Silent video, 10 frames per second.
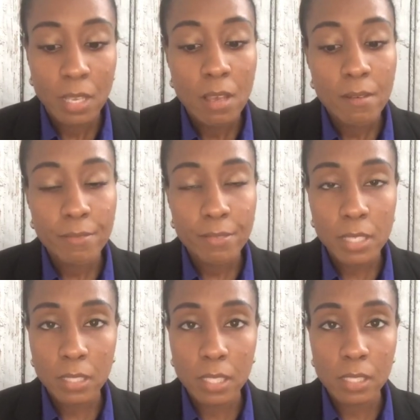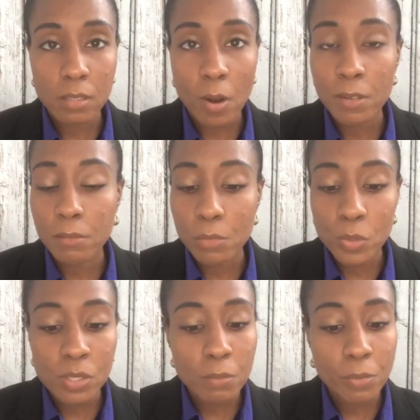Feelings are the
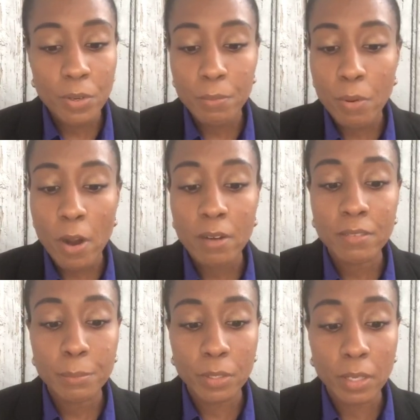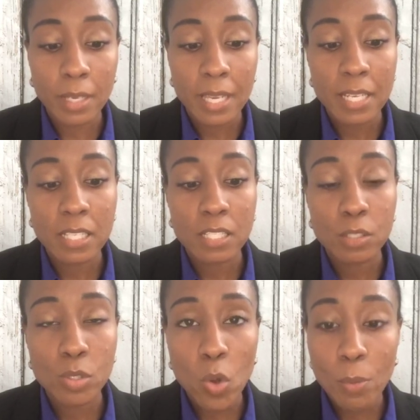most important part of the book, and it is
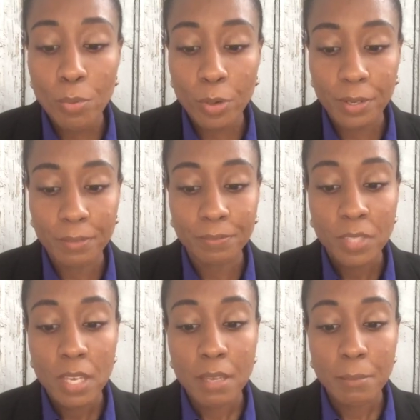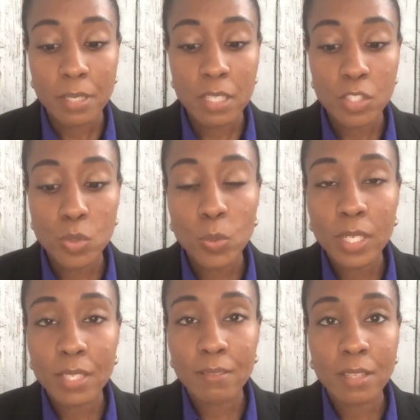so important because you want to
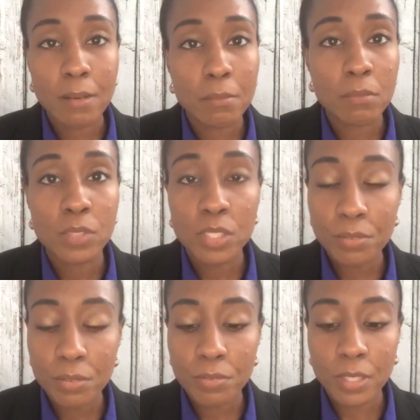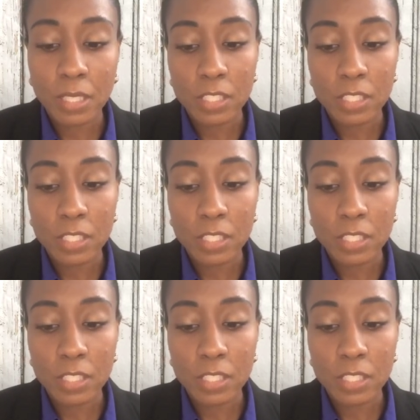give them different feelings.